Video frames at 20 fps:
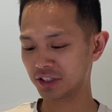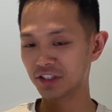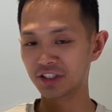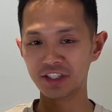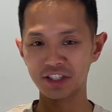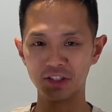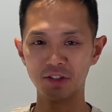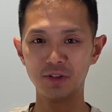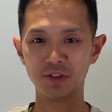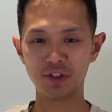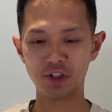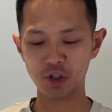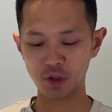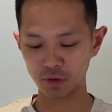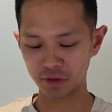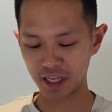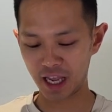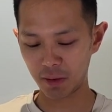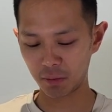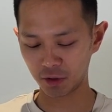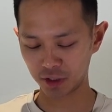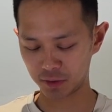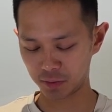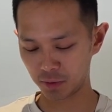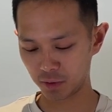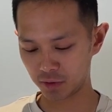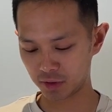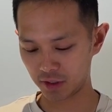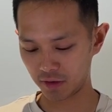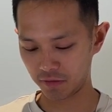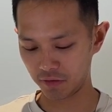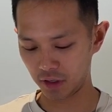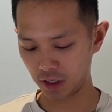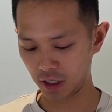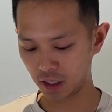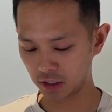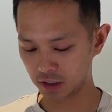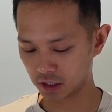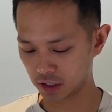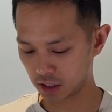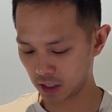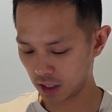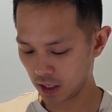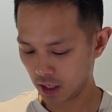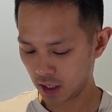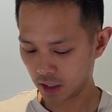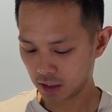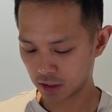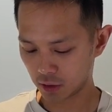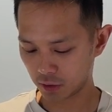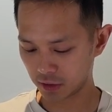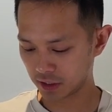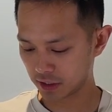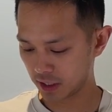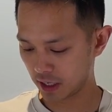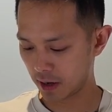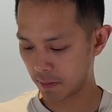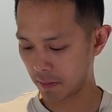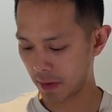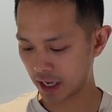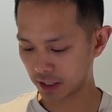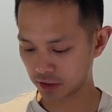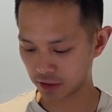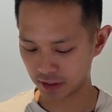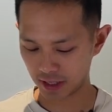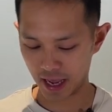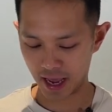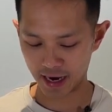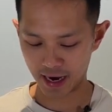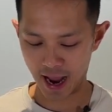You're gonna use 2 tablespoons of each, so we're just gonna measure that